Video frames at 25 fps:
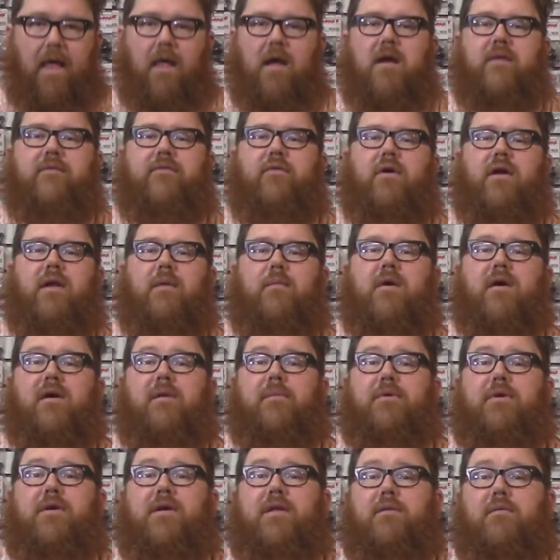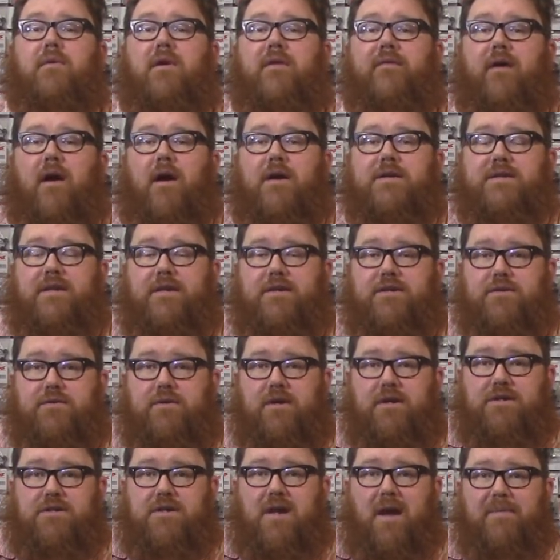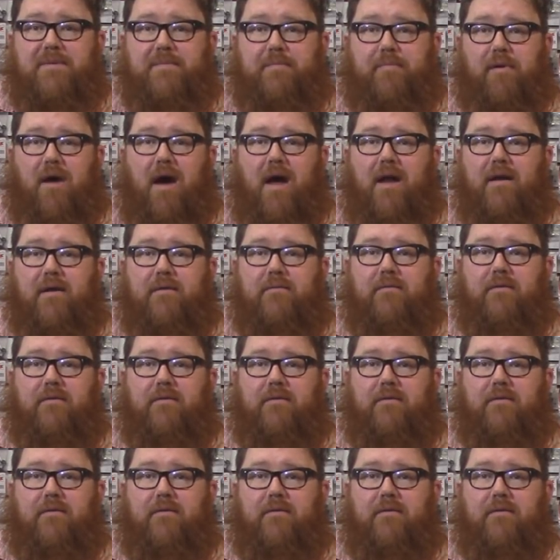Hi everyone, and welcome to another one of RC Street Shop's product